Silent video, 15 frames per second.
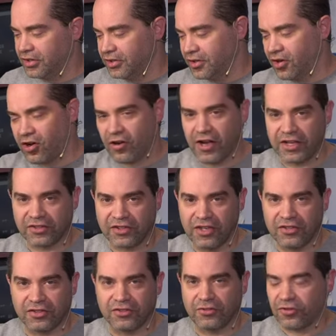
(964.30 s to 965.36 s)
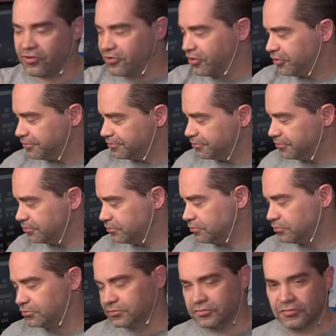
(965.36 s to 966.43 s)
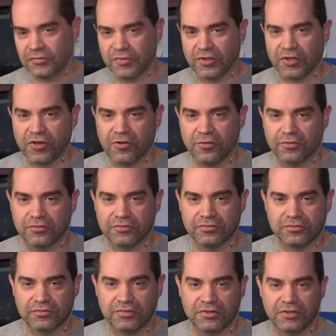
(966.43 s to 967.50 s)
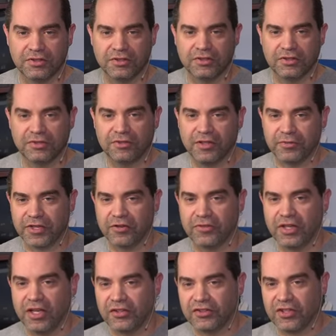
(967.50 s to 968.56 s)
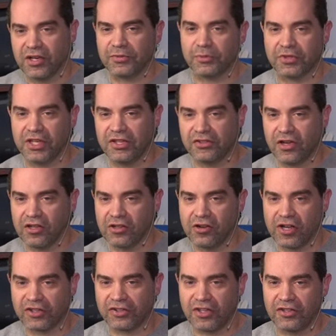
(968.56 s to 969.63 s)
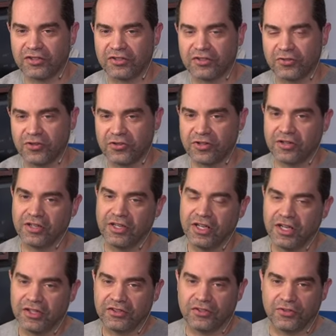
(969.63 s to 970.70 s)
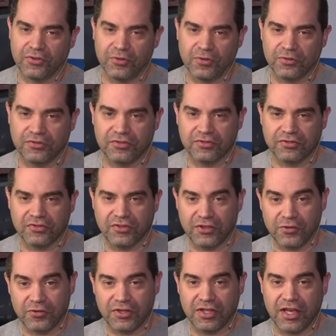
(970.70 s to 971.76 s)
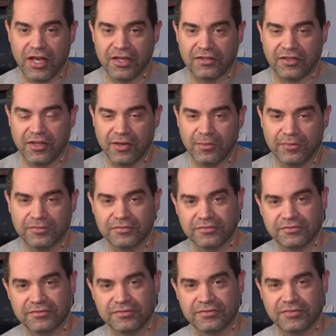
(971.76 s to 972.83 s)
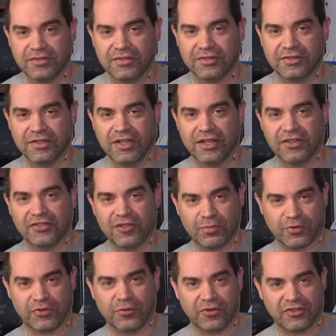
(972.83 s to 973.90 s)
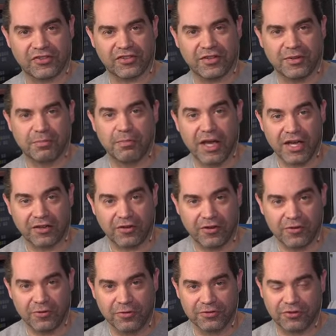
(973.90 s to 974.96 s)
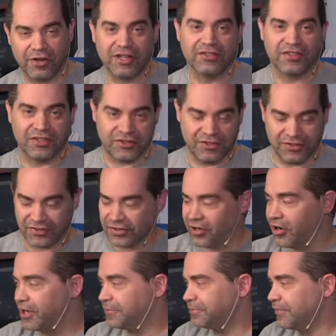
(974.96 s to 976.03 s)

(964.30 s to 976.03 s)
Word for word: our X-Keys controller. I go, there we go. Set up some keys on our X-Keys controller to to do the ATEM uh, SuperSource macro transitions. All right,